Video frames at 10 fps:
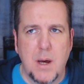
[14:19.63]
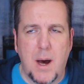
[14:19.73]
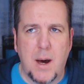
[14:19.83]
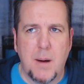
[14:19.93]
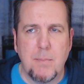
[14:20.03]

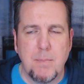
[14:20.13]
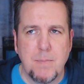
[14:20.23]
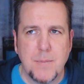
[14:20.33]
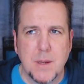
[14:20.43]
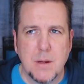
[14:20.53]
Um,
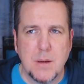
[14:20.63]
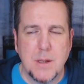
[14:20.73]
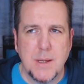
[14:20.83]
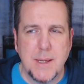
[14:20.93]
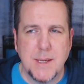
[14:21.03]

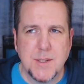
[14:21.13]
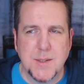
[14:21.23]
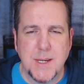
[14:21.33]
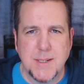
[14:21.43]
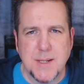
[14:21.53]
it
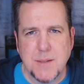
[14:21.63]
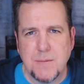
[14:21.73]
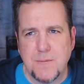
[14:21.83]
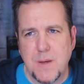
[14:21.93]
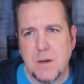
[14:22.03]
just, it doesn't
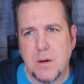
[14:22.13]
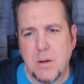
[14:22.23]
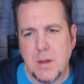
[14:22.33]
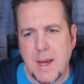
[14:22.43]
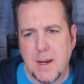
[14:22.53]
feel
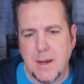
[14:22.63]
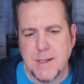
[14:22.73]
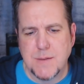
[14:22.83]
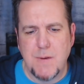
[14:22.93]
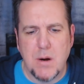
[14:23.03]
like
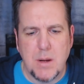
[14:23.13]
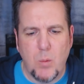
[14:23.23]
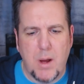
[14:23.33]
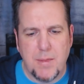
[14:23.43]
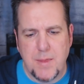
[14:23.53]
it's very
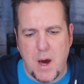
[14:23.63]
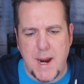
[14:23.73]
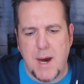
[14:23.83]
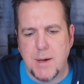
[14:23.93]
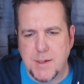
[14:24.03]
well thought
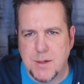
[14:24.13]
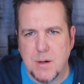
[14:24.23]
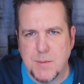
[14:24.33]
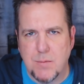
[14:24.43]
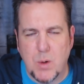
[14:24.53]
out in
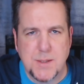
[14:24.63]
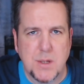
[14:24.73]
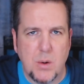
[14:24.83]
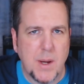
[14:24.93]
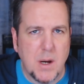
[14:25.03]
terms of what's
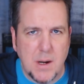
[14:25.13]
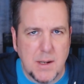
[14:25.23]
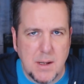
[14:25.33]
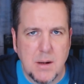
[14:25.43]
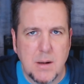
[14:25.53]
going on
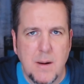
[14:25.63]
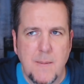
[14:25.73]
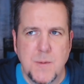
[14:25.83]
here.